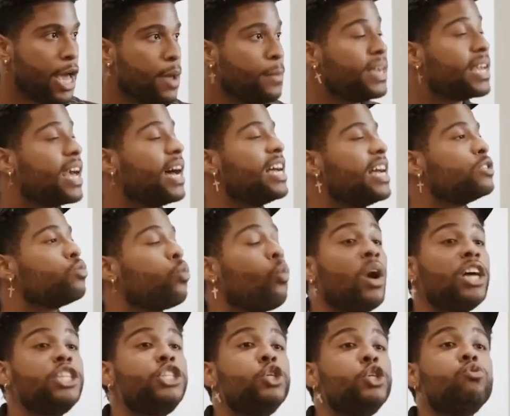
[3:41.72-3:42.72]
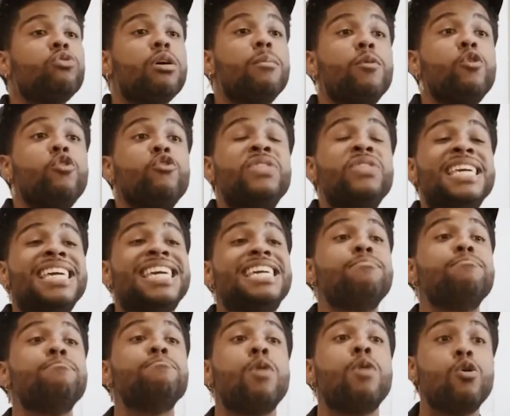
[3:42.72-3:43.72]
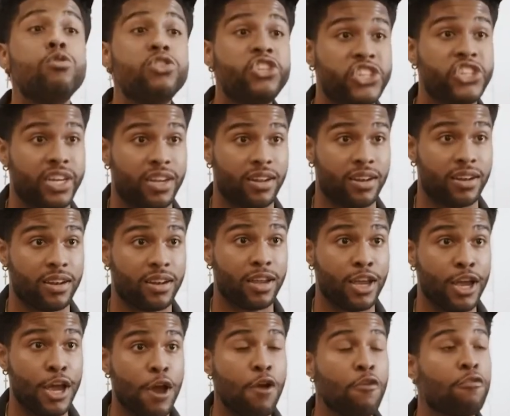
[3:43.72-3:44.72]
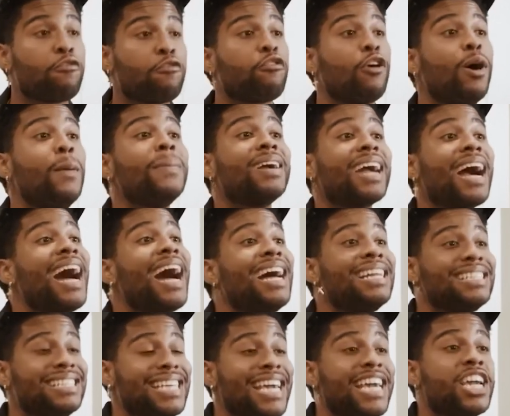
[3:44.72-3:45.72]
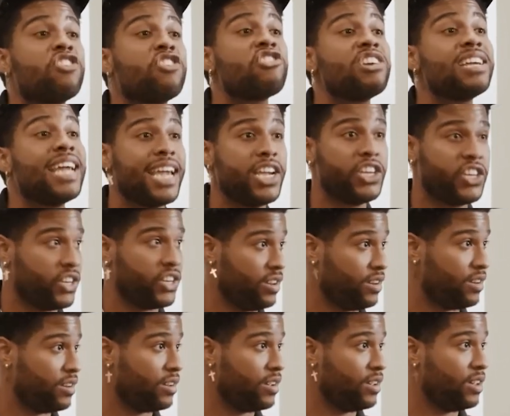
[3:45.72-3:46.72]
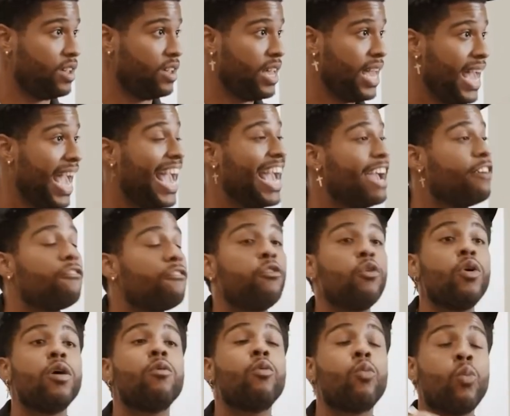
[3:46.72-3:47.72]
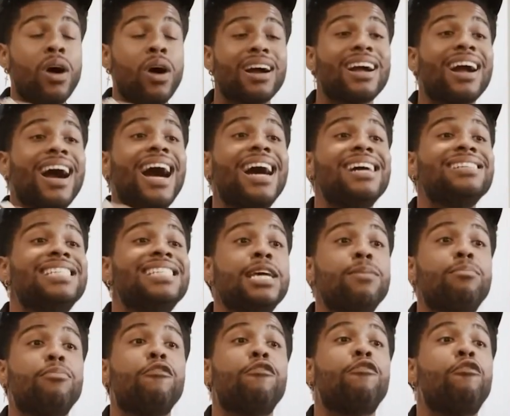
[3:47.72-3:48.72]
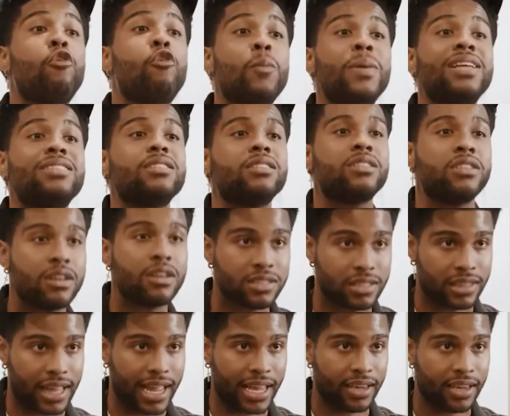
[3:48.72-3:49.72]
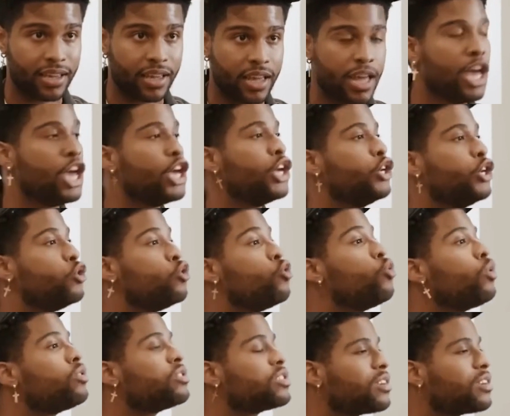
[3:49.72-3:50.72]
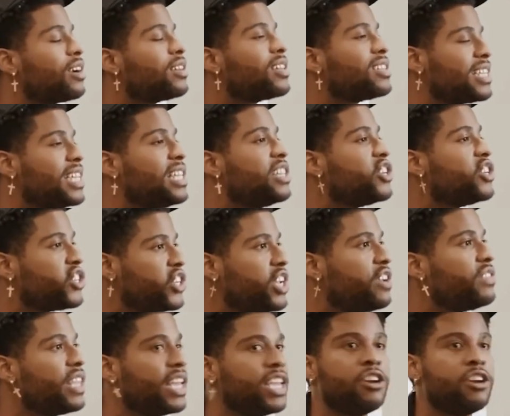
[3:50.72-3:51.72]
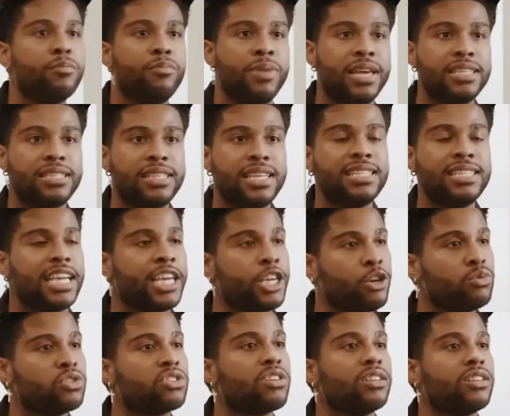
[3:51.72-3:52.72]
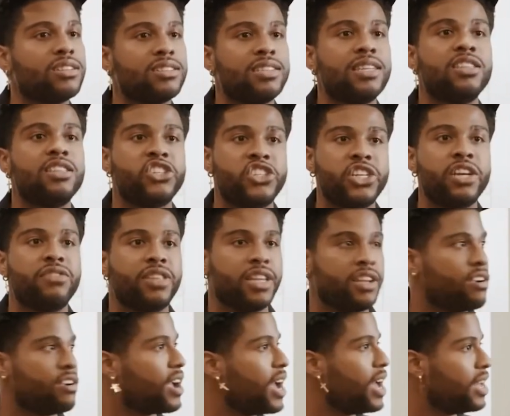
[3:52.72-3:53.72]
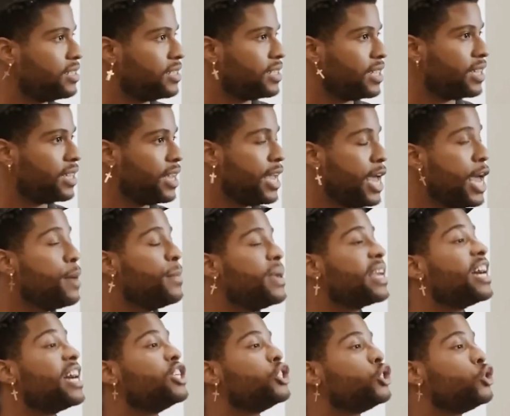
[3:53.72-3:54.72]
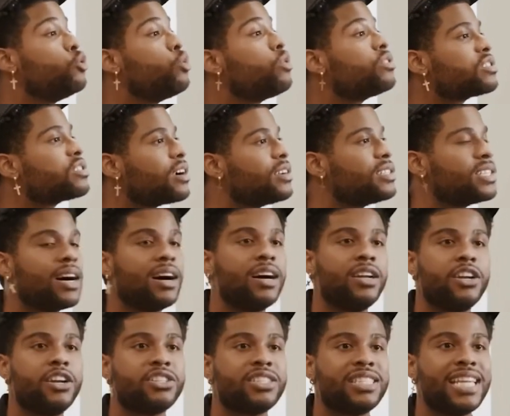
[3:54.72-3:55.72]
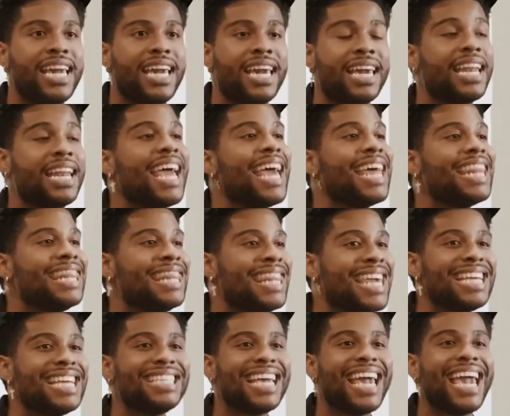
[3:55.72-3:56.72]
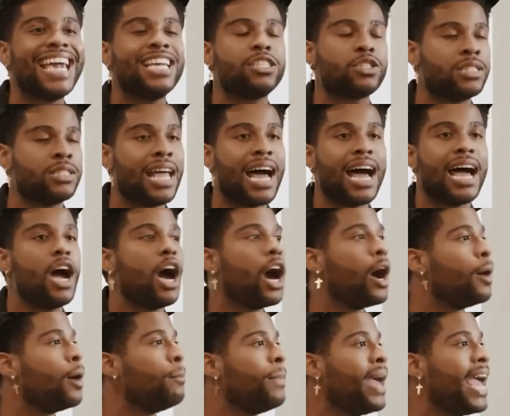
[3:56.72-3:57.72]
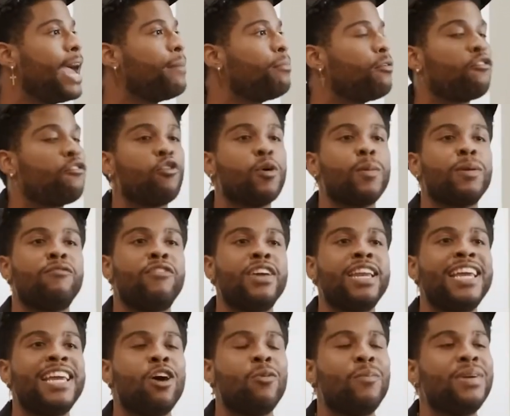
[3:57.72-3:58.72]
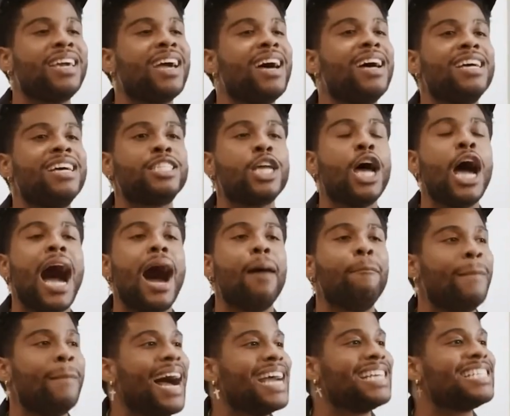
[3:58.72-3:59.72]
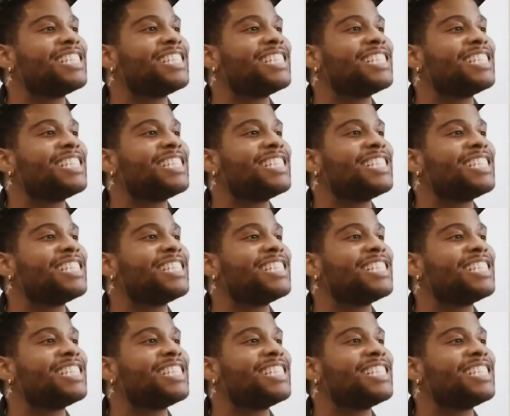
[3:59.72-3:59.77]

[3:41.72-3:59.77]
Because once you remove the emotion from content creation and for what content performance looks like, you will start to see the shift in your business and you will start to see the shift in your content. Because you will start to understand this is not a bad performing video because my